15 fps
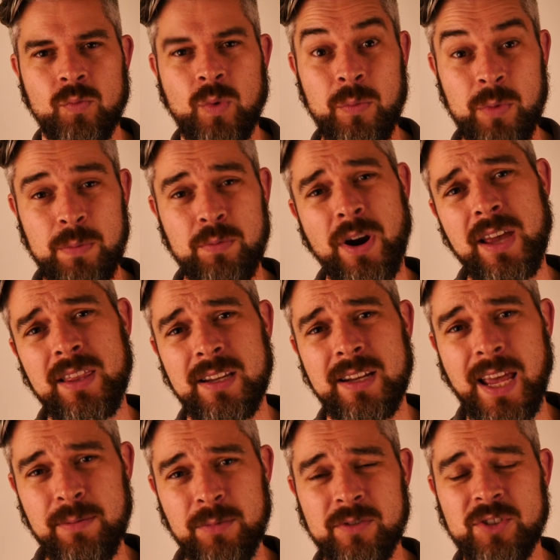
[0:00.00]
When we pray in the
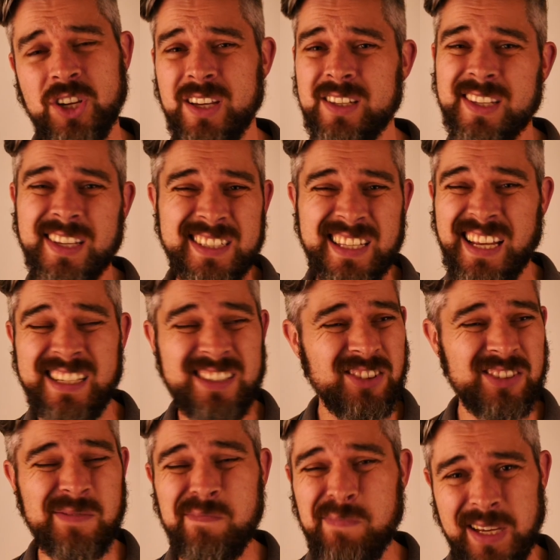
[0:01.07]
name of Jesus, it
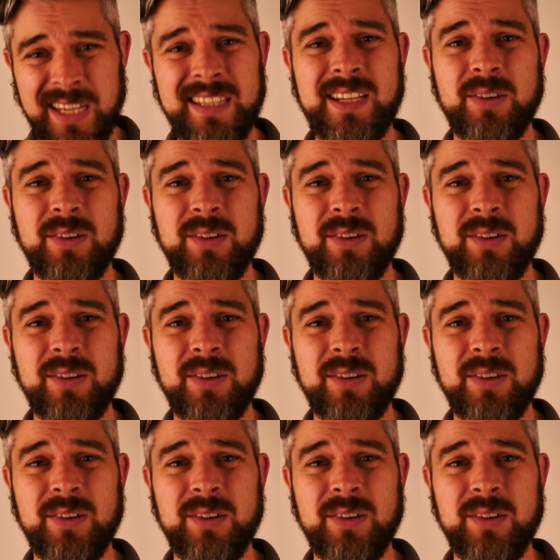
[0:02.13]
doesn't mean